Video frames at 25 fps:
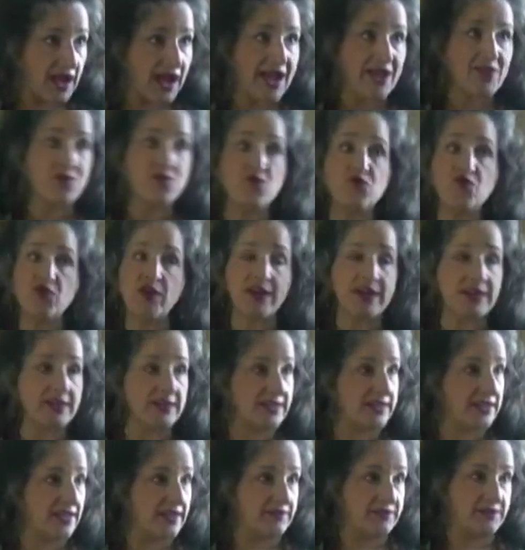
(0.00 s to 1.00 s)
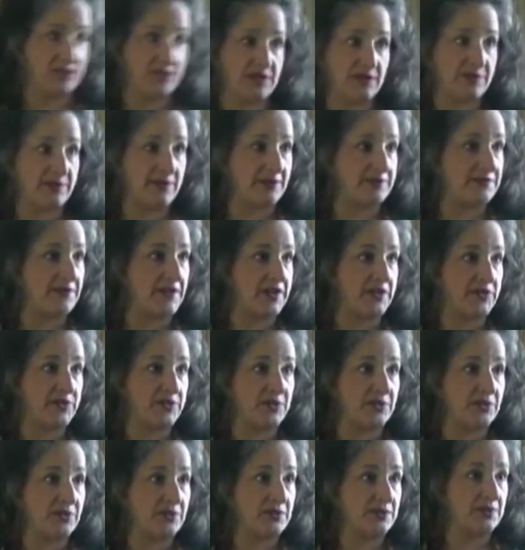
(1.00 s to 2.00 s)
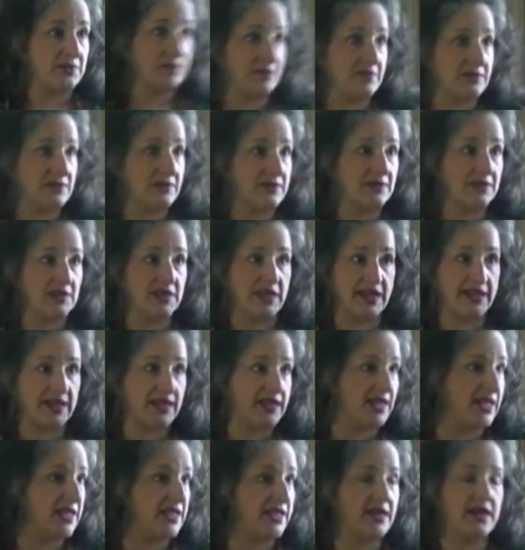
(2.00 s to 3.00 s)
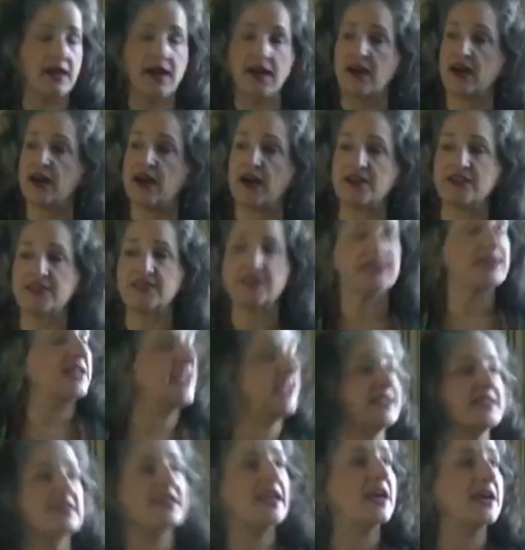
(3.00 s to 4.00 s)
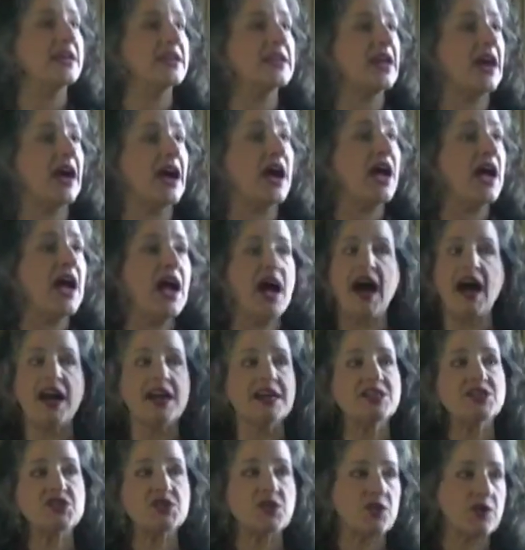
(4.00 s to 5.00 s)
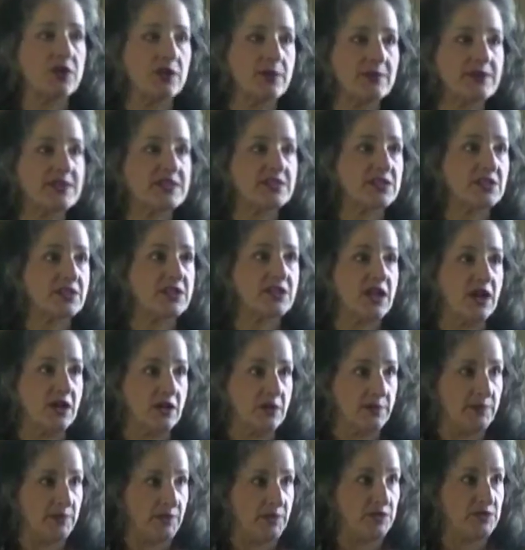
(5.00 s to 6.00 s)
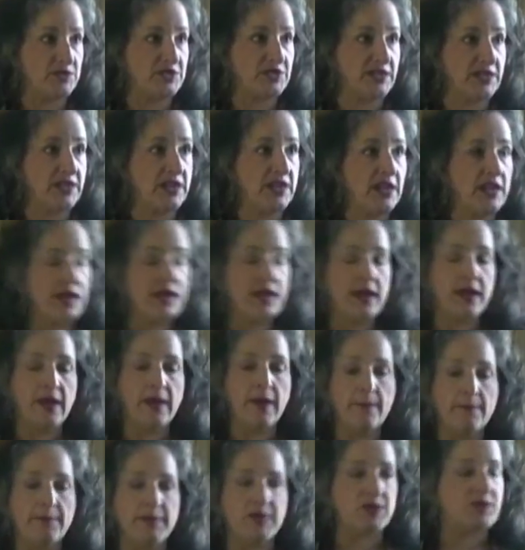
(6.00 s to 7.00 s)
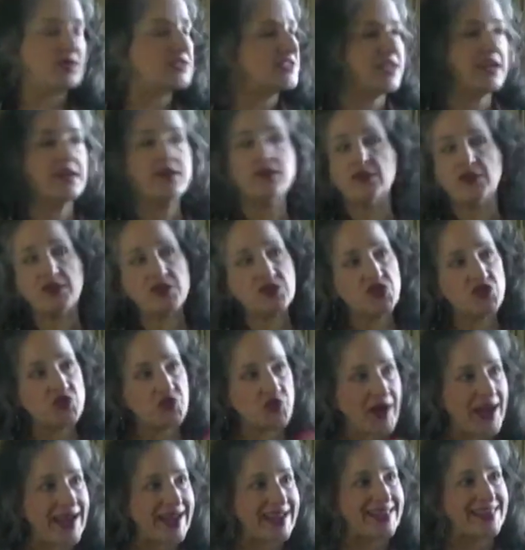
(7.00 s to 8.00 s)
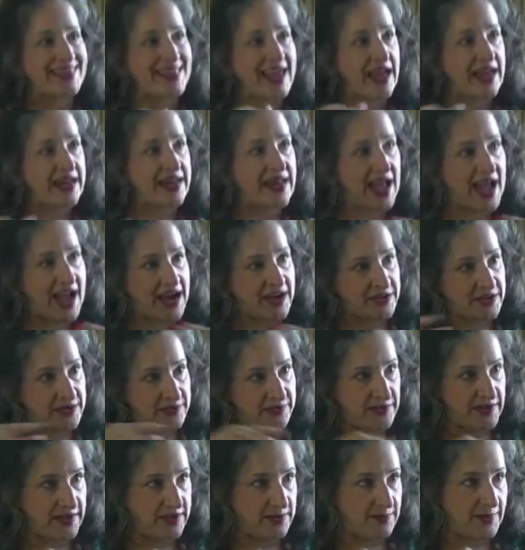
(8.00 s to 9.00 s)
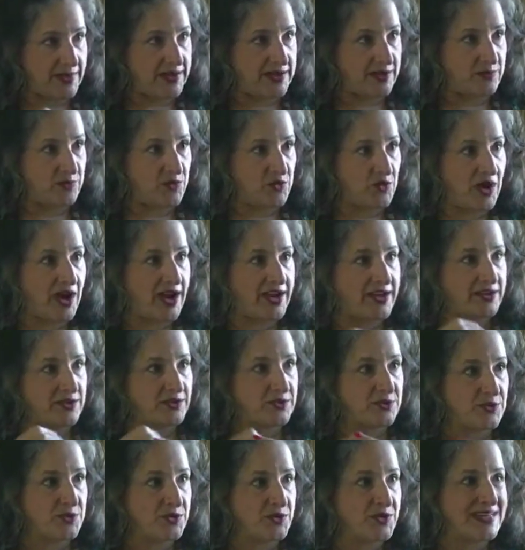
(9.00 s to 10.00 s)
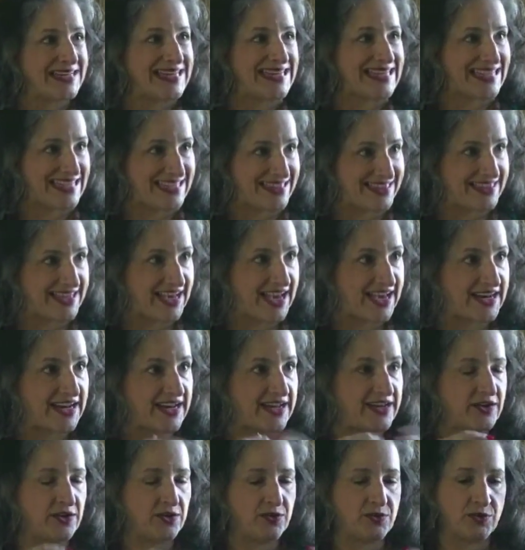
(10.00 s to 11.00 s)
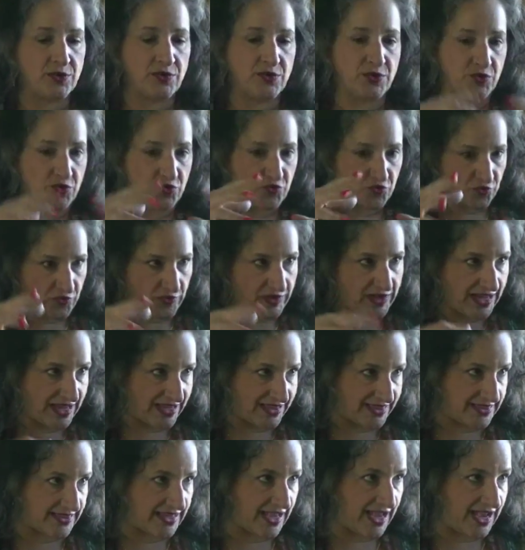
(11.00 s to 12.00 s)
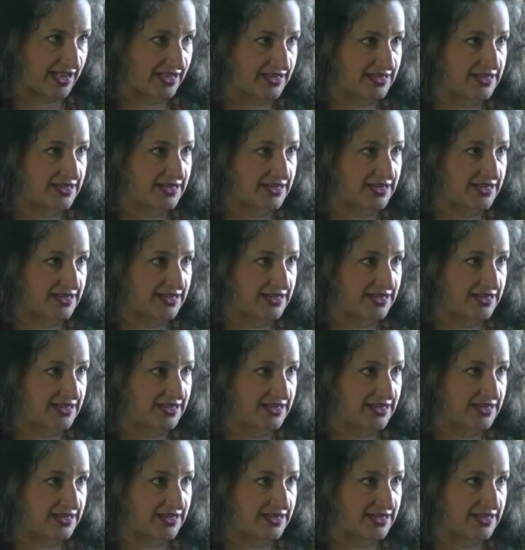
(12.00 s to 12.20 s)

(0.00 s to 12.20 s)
I rarely ever see my father like in a state that I saw him as a young person, because I don't attract that out of him anymore. I no longer need that. I no longer create that.